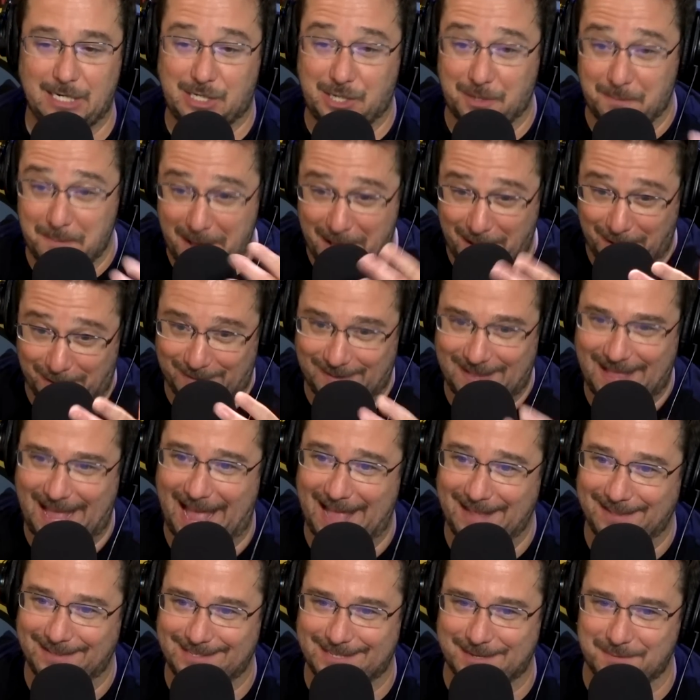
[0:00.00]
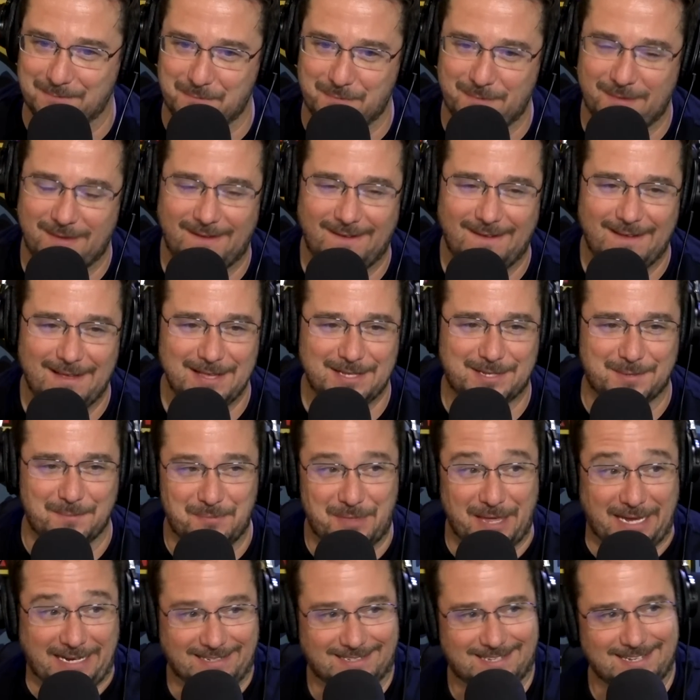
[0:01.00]
Jamel had some
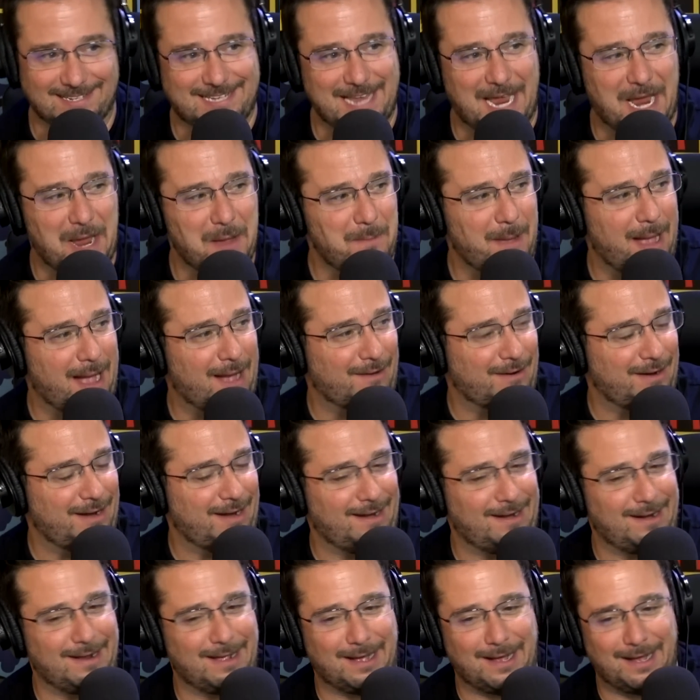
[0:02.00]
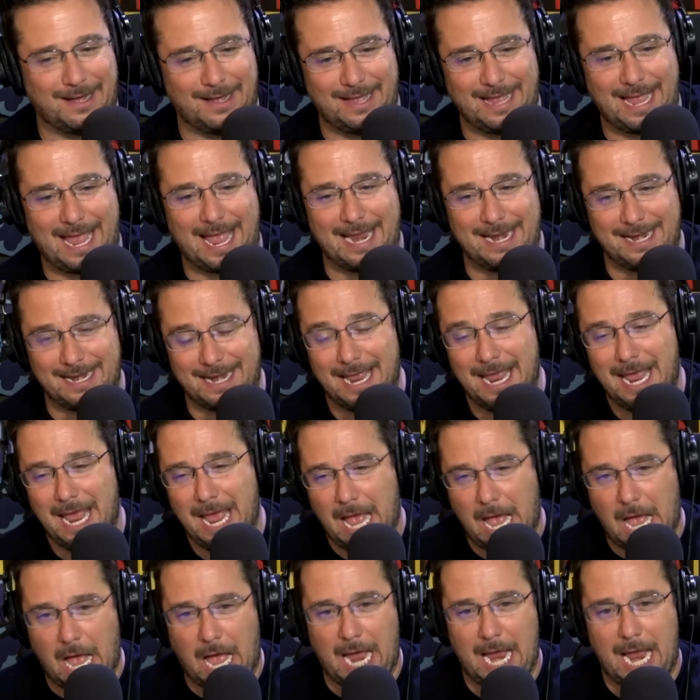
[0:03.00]
things to say about it, and
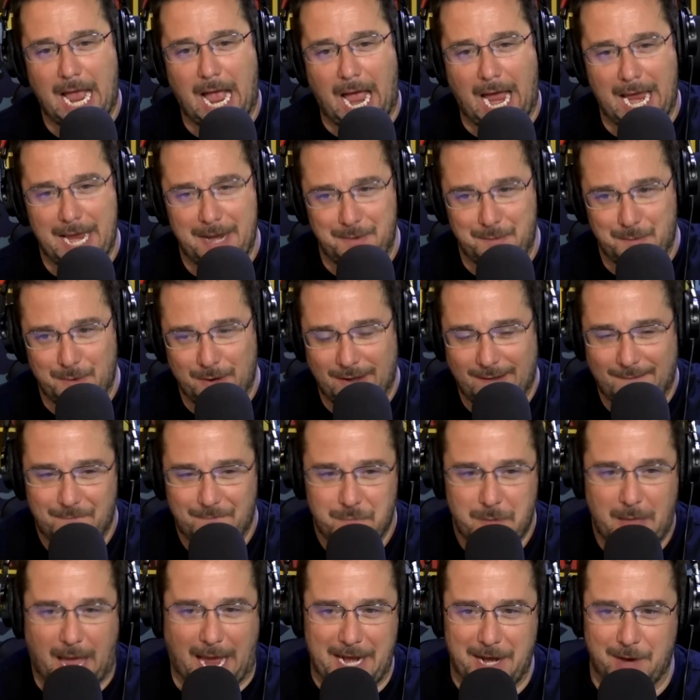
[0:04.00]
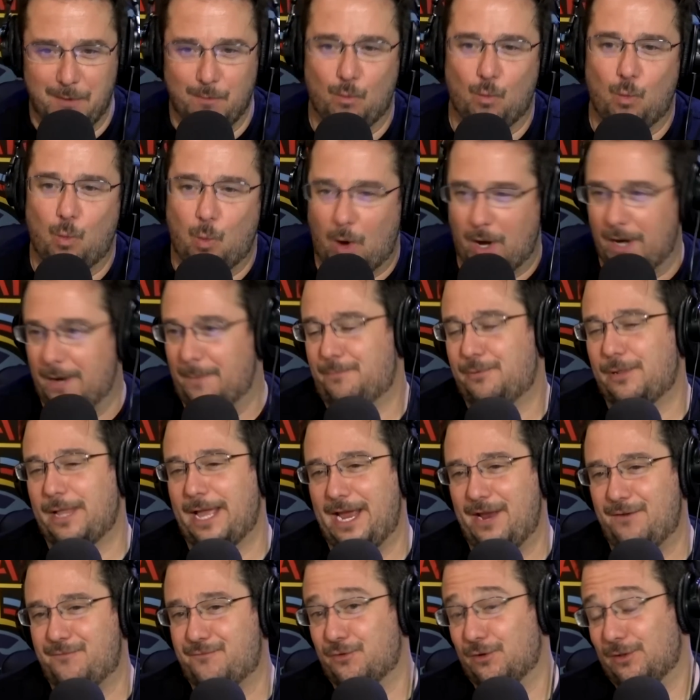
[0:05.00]
I didn't want to
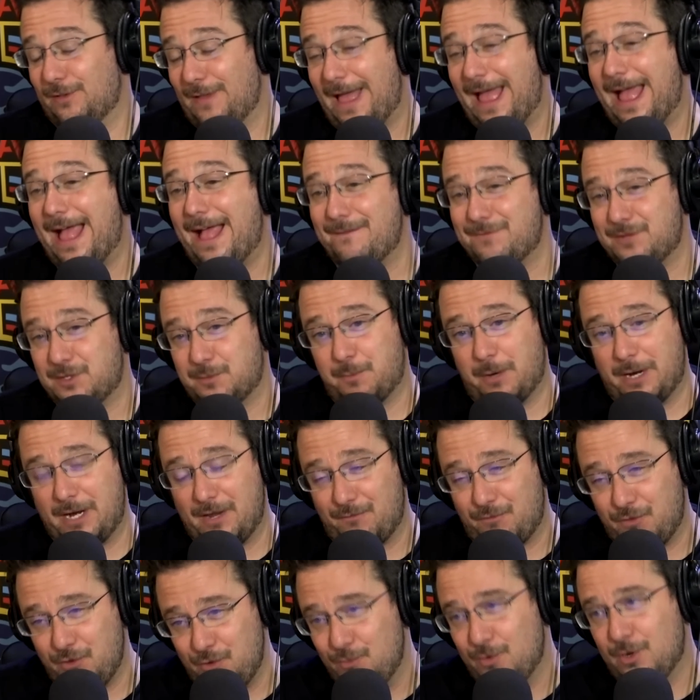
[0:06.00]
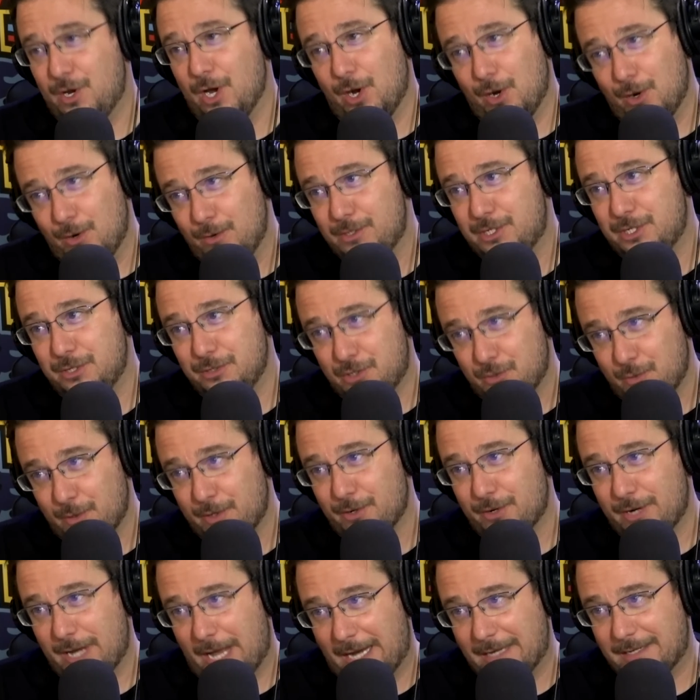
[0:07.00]
play it for laughs, but if you go to
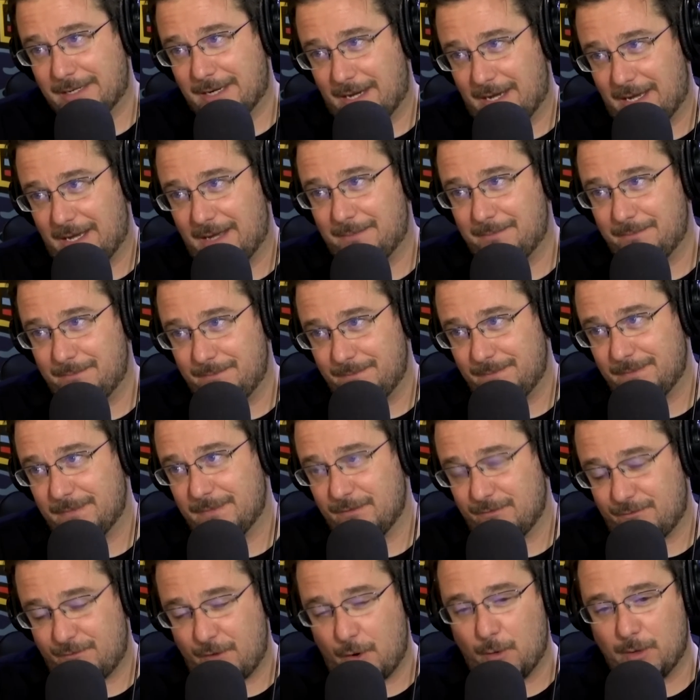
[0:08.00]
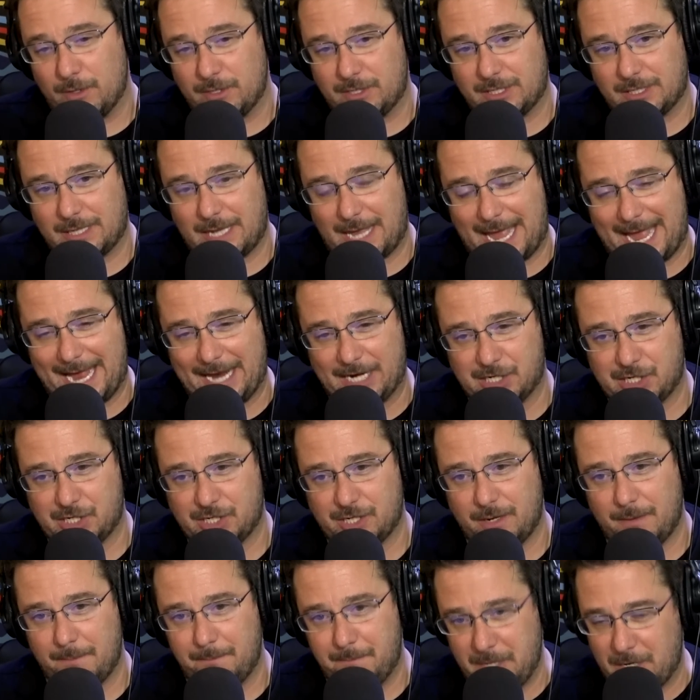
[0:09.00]

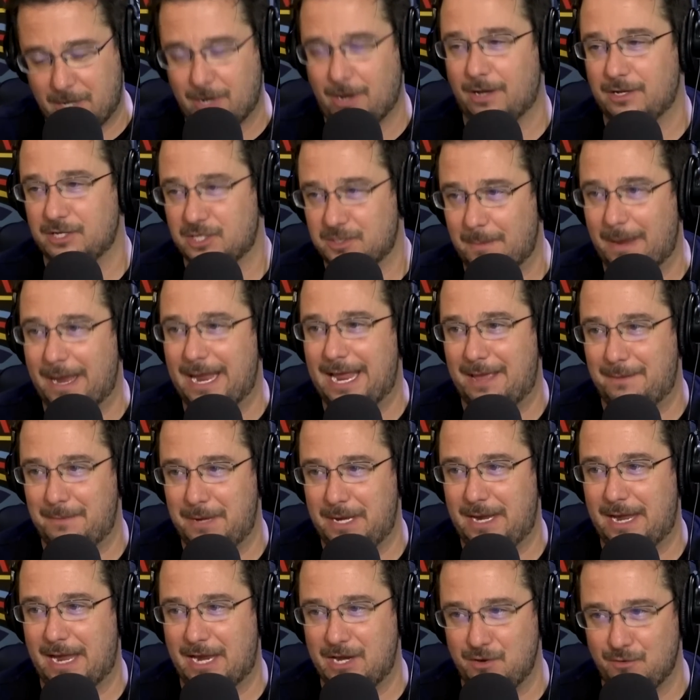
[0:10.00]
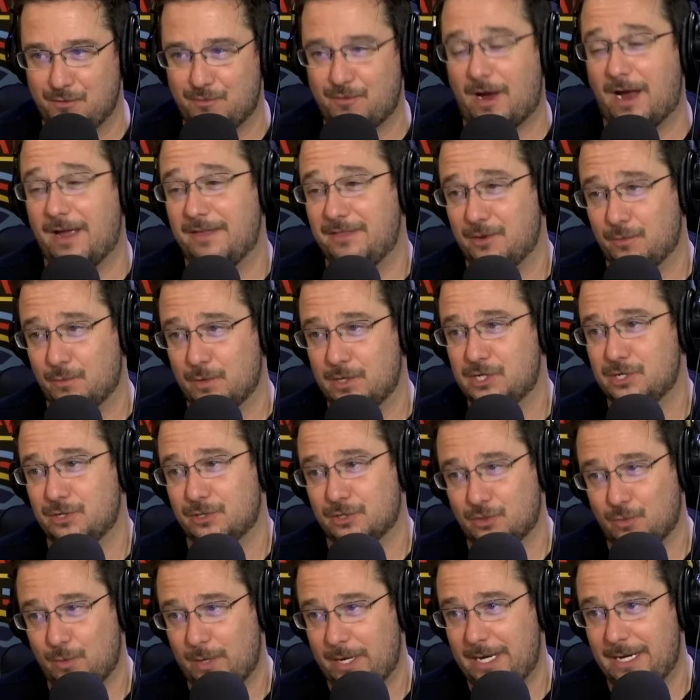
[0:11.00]
twitter.com/becausemiami and you find the
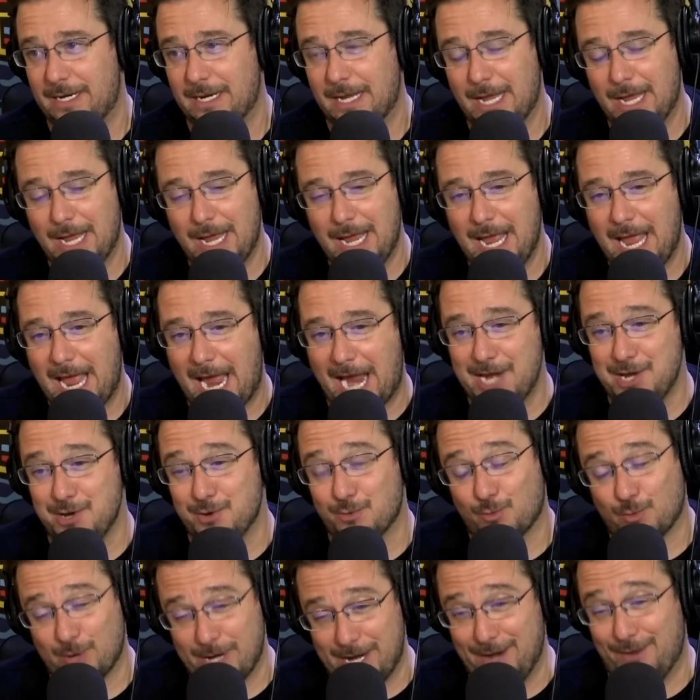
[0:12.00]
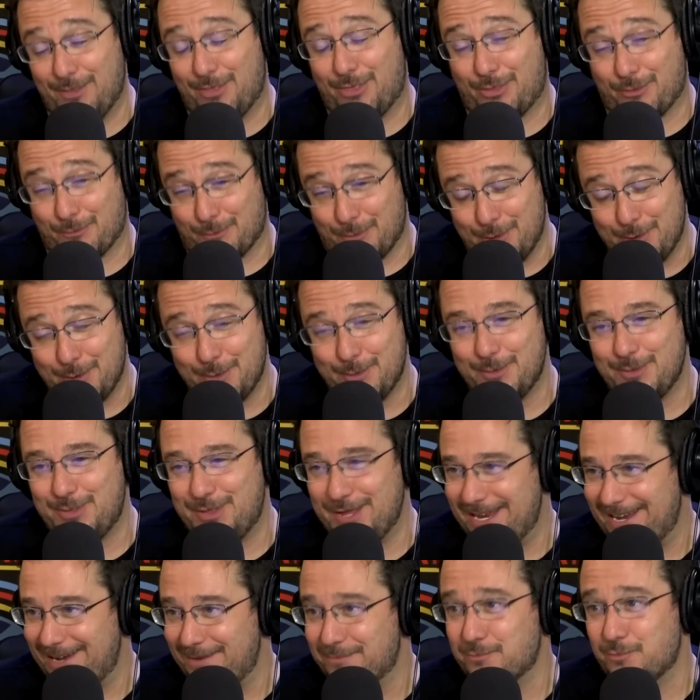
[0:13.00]
original tweet and you read through
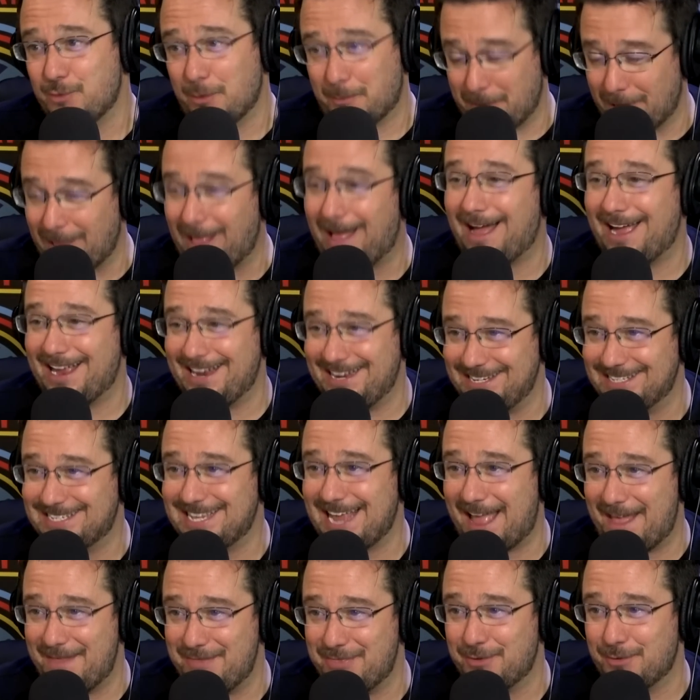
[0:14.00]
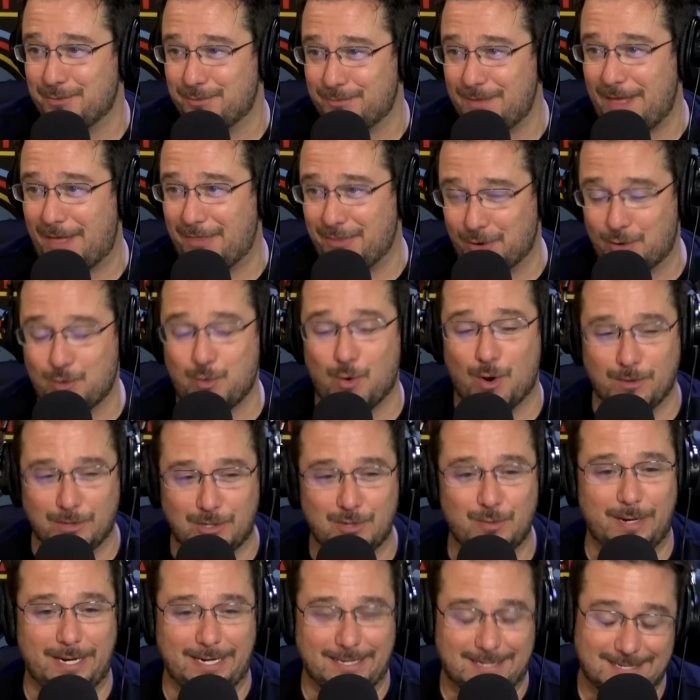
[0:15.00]
the replies and the quote
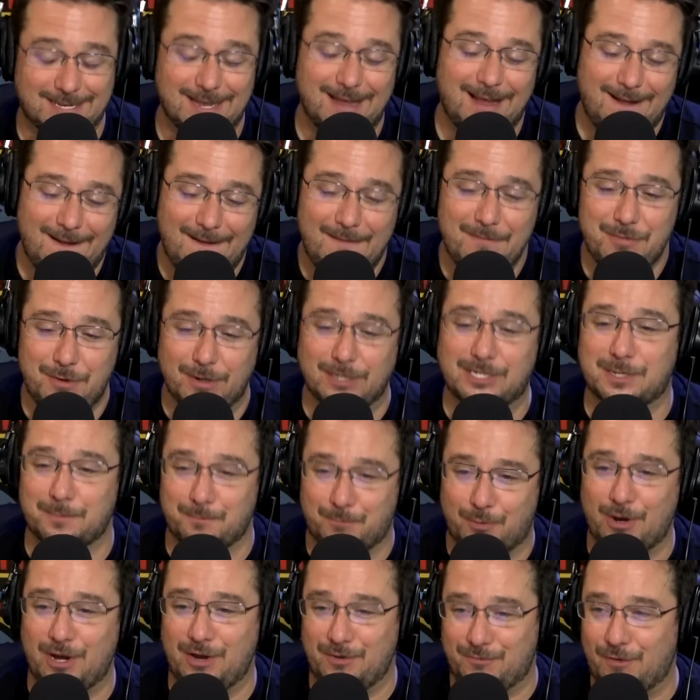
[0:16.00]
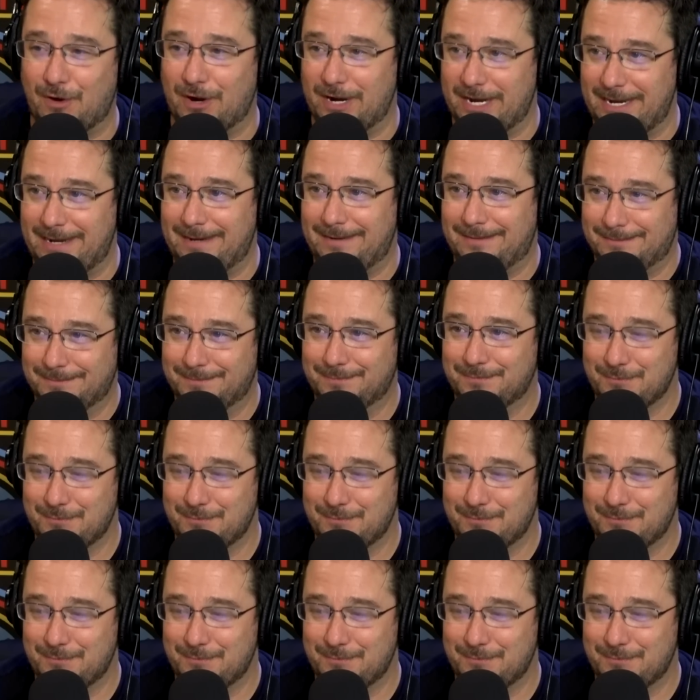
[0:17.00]
tweets, there's some pretty funny